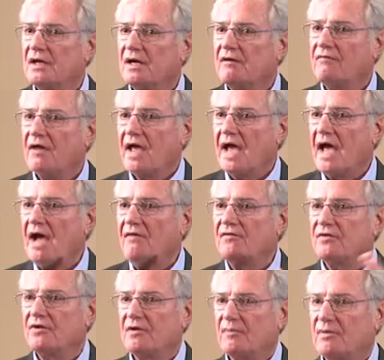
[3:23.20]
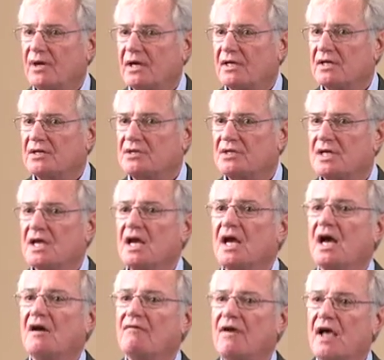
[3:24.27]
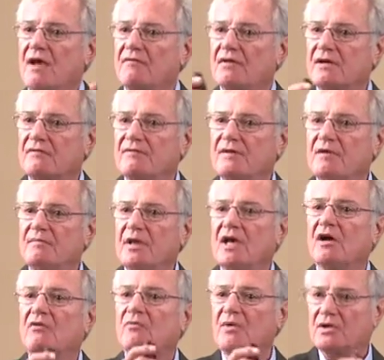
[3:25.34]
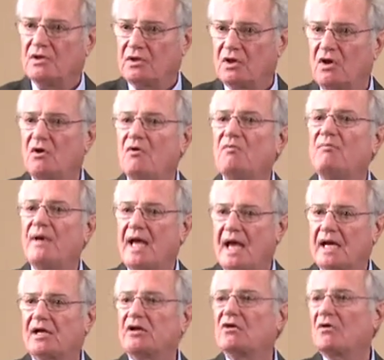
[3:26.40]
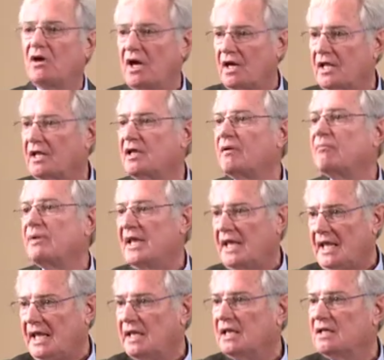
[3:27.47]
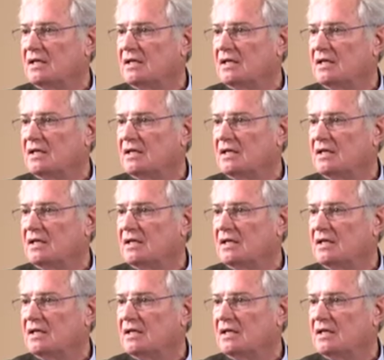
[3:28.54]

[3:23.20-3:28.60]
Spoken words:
of after the pregnancy of having a female with low back chronic pain?